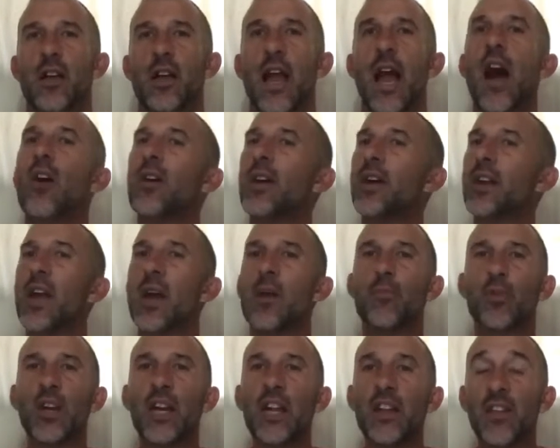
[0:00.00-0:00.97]
How can I
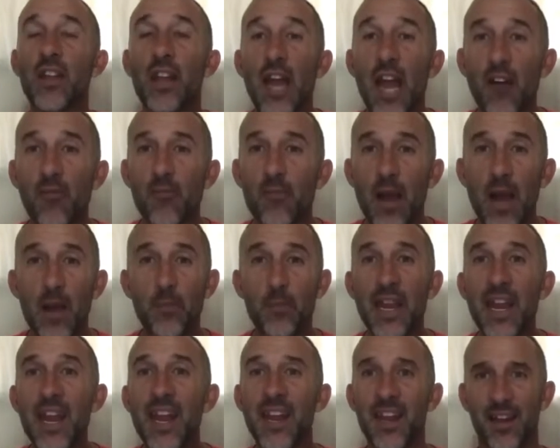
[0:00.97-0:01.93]
breathe and have my
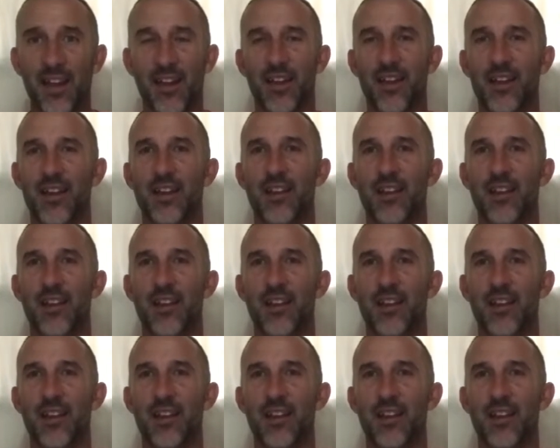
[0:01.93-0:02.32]
being?